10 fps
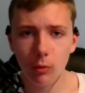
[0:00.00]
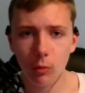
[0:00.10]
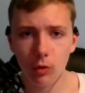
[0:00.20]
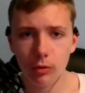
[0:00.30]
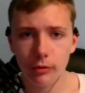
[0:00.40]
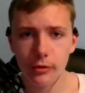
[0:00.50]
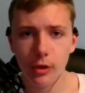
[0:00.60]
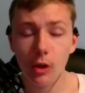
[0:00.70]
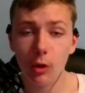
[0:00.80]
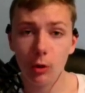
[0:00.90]
Worlds
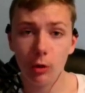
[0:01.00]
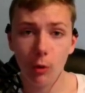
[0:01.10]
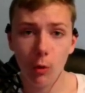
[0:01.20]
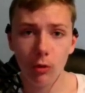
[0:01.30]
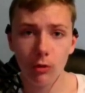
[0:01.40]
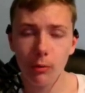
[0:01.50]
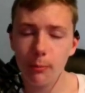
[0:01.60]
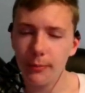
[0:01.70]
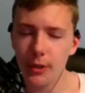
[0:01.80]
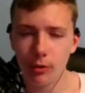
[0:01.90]
lore
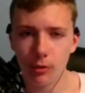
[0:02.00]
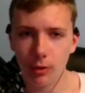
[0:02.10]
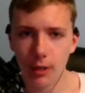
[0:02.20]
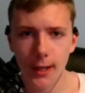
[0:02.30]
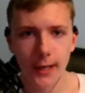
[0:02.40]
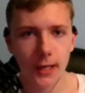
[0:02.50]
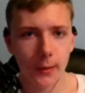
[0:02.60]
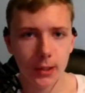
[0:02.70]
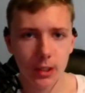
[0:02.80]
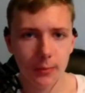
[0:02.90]
mural. Now
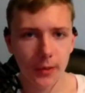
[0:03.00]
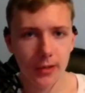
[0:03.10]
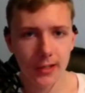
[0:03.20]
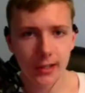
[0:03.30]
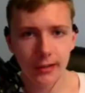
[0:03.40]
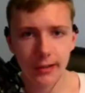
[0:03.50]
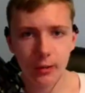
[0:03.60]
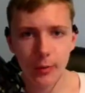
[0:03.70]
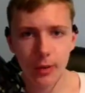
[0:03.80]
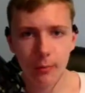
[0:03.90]
I talked about this a
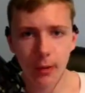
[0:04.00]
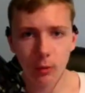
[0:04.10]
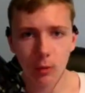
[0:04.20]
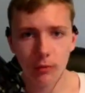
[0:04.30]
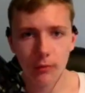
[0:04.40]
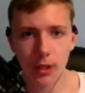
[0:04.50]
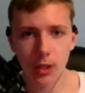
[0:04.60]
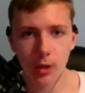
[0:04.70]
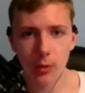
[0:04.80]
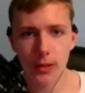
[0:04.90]
little bit in my lore
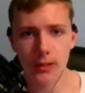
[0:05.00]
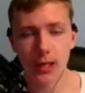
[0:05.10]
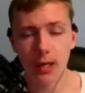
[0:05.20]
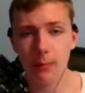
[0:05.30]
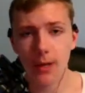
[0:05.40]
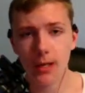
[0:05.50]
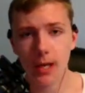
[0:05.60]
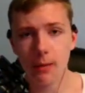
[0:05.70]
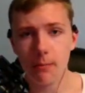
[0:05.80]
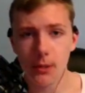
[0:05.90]
video when I said I'd make
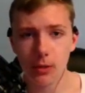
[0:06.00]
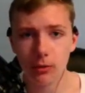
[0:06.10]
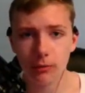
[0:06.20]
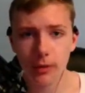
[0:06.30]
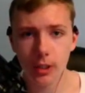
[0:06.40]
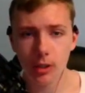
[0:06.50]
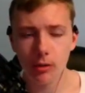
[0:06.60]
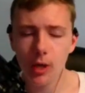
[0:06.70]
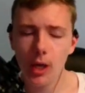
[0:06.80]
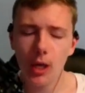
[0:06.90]
a mural
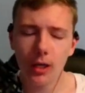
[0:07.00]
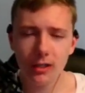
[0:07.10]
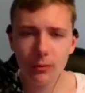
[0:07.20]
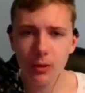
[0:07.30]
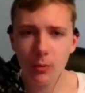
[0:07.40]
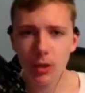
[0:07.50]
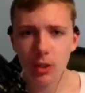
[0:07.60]
video because I really wanted to